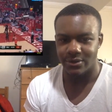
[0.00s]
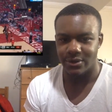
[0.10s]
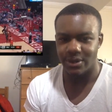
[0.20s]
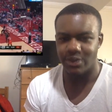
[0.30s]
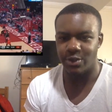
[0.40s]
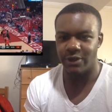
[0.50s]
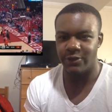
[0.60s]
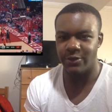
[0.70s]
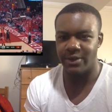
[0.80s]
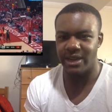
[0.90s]
Russ pulling
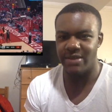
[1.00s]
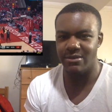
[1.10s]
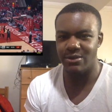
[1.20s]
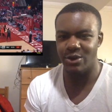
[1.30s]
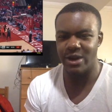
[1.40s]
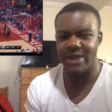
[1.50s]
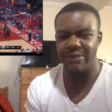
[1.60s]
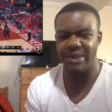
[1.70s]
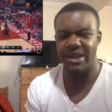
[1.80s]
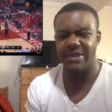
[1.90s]
from deep. Green
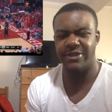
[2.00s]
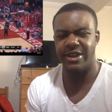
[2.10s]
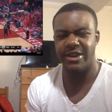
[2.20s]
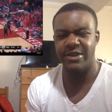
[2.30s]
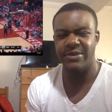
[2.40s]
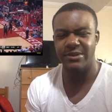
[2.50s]
bean for him.